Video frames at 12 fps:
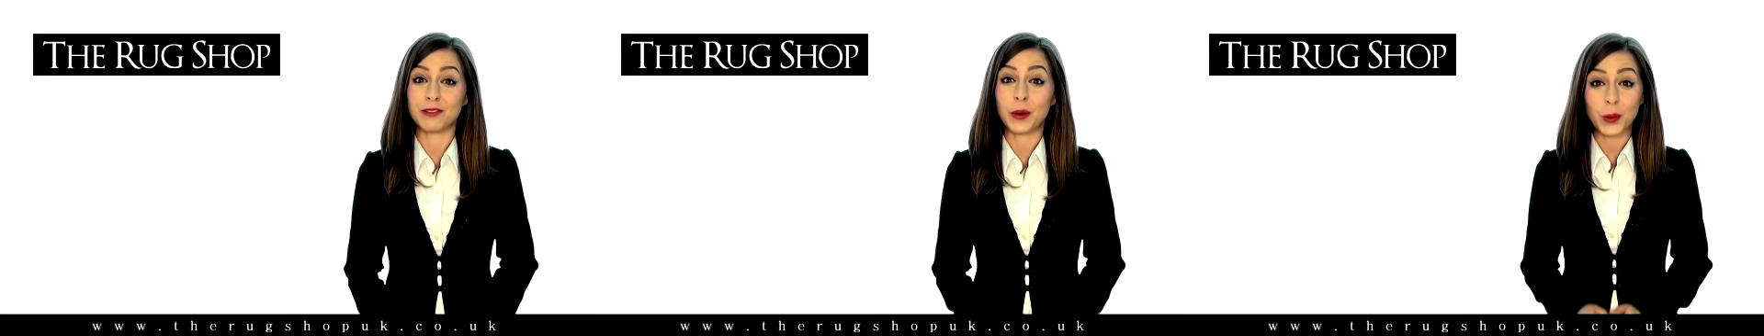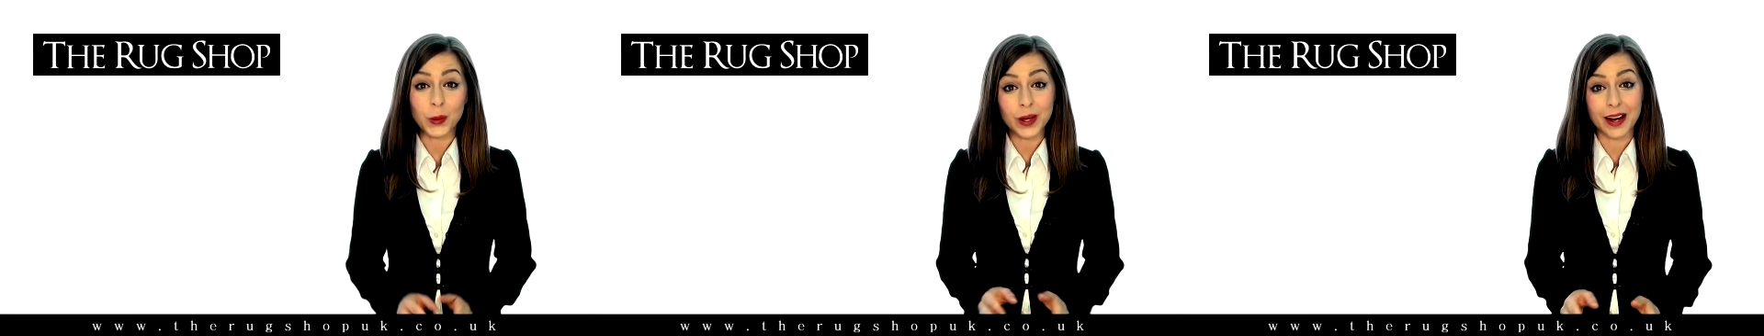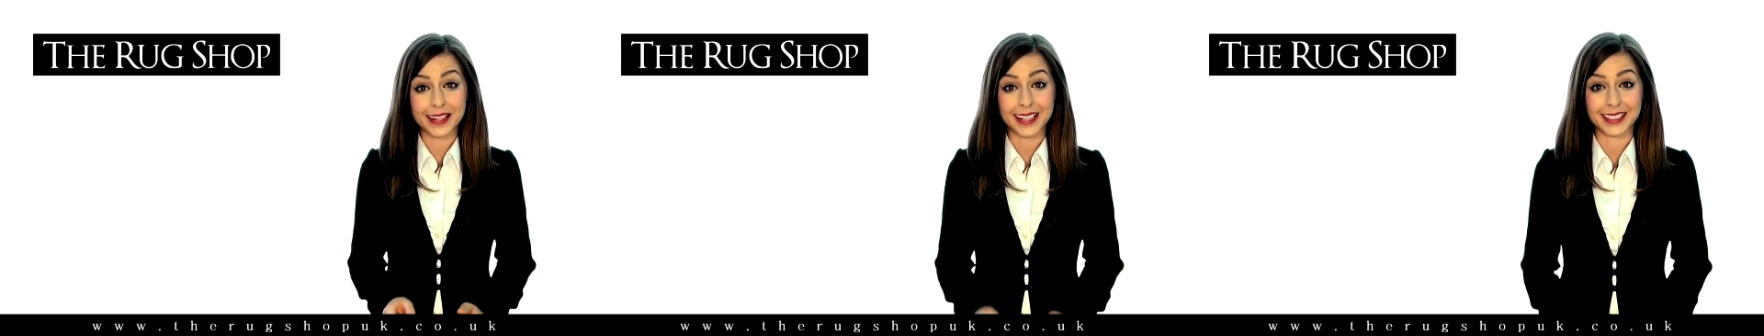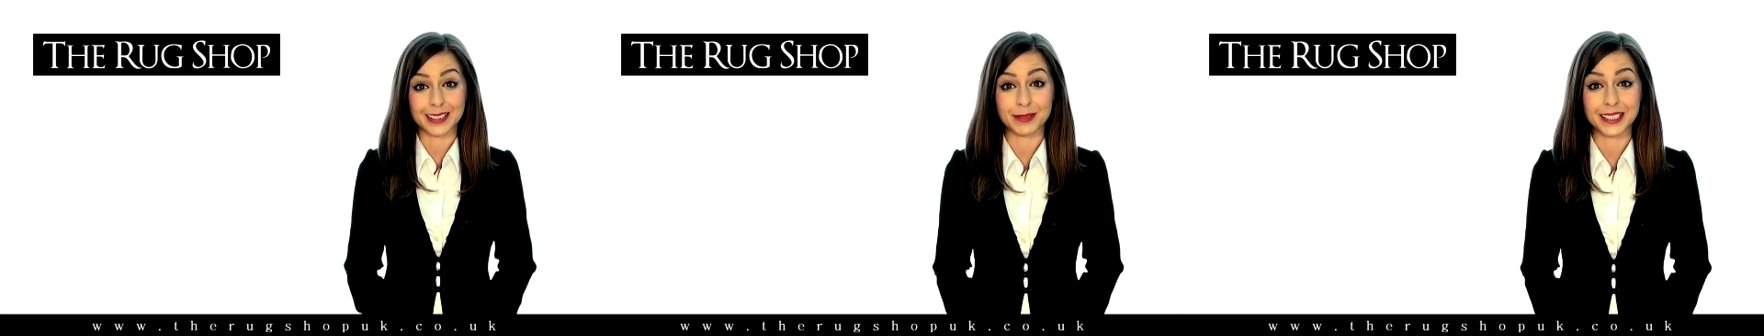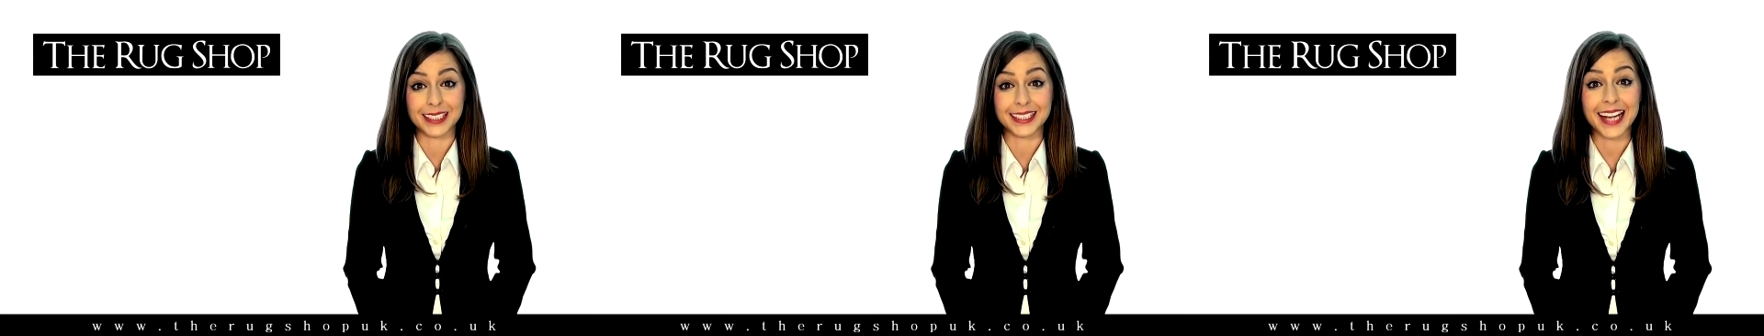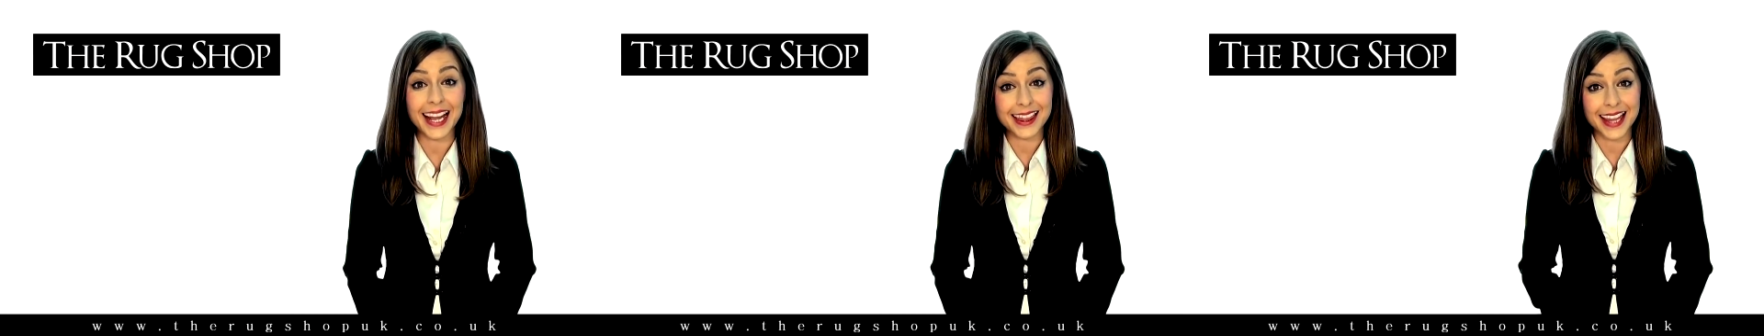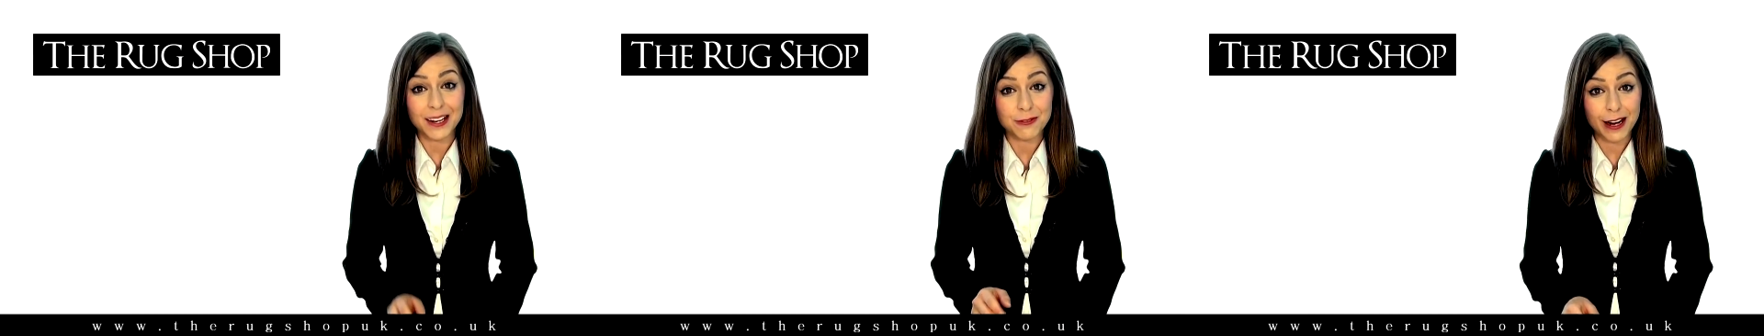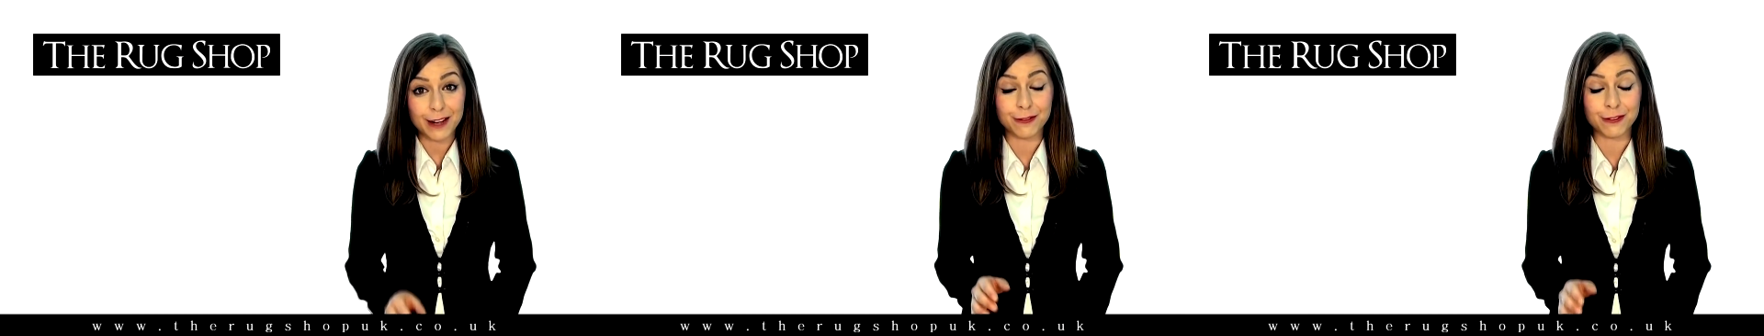for all our customers to get their
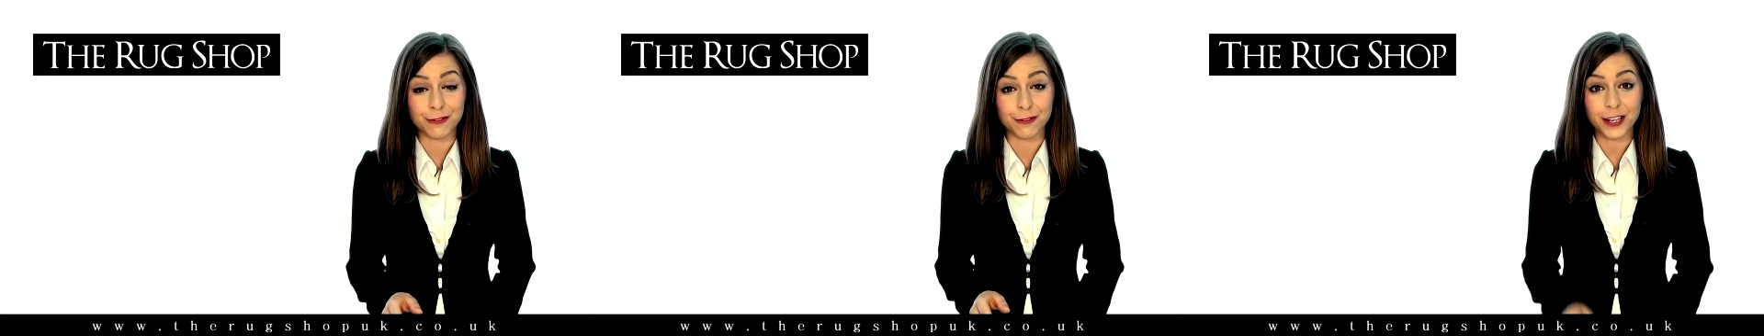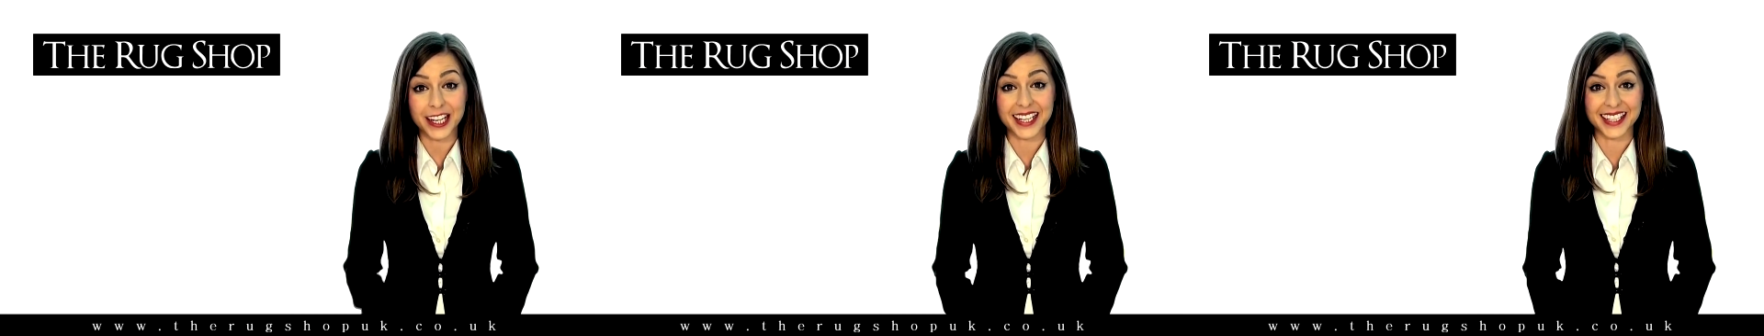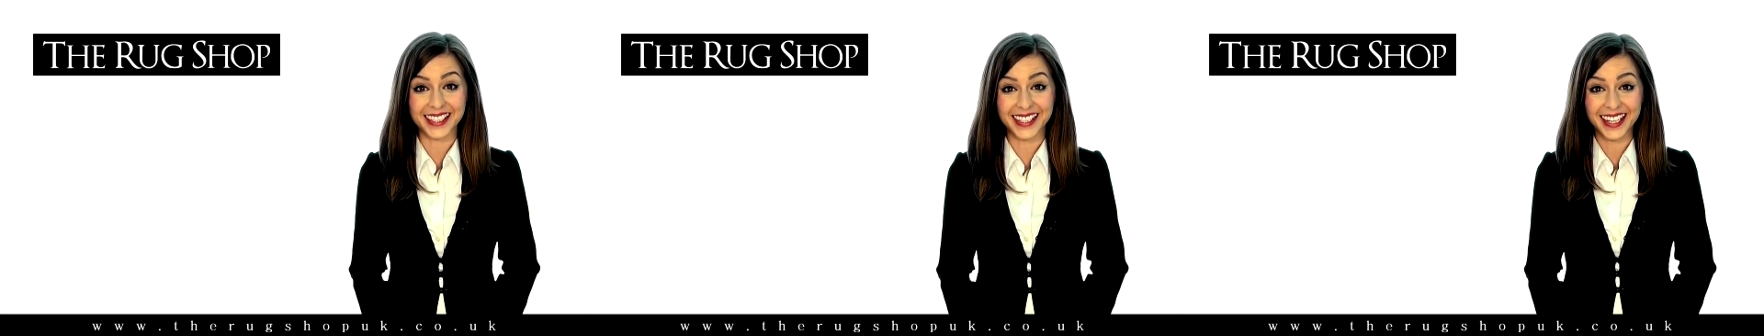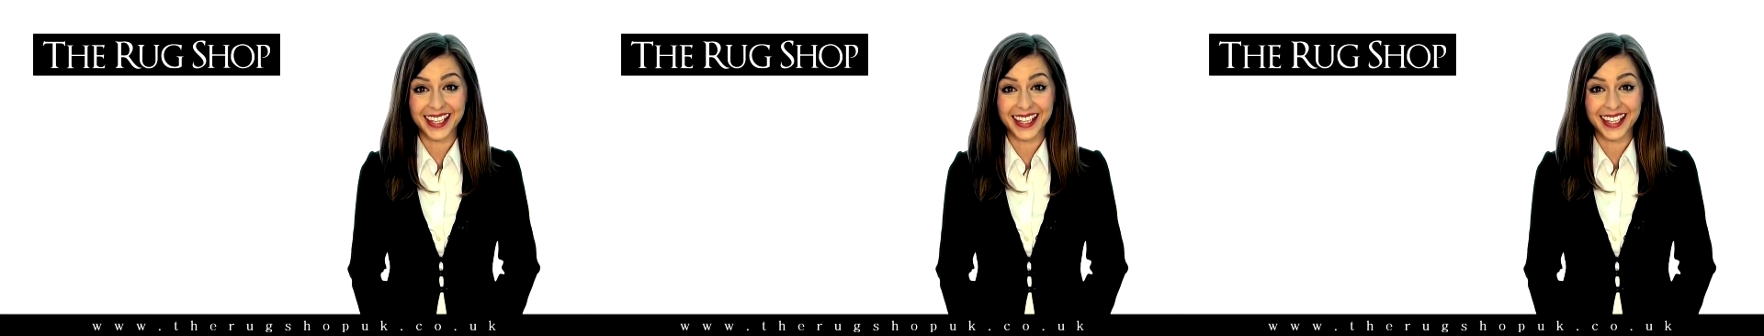rug for free.